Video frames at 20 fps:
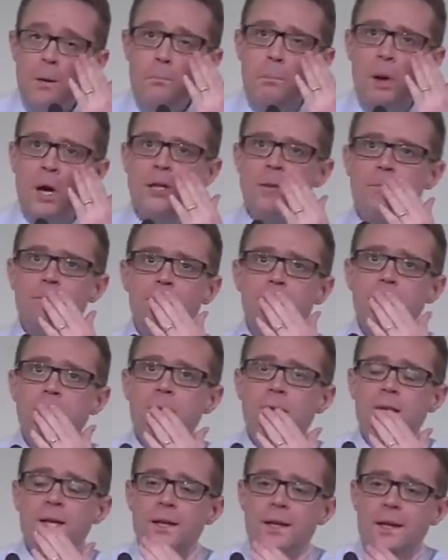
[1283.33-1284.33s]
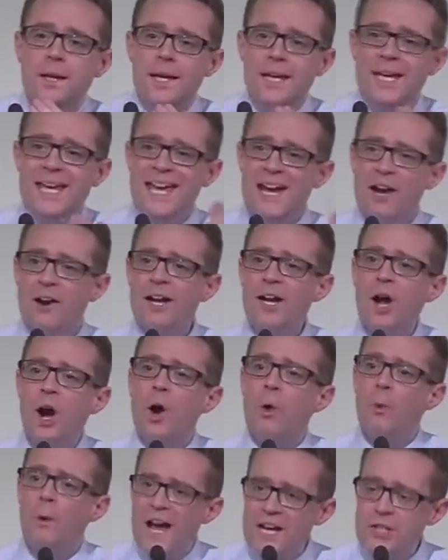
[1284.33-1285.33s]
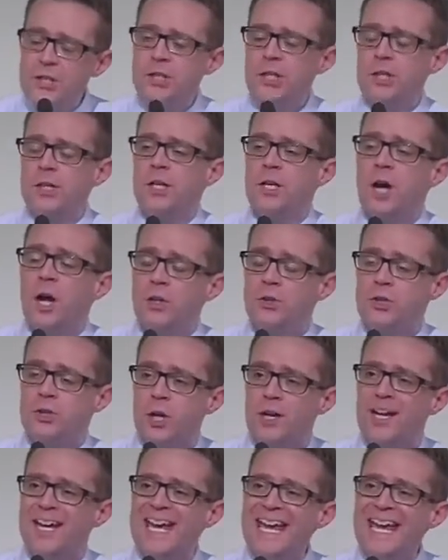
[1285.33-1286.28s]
but here in our Western culture,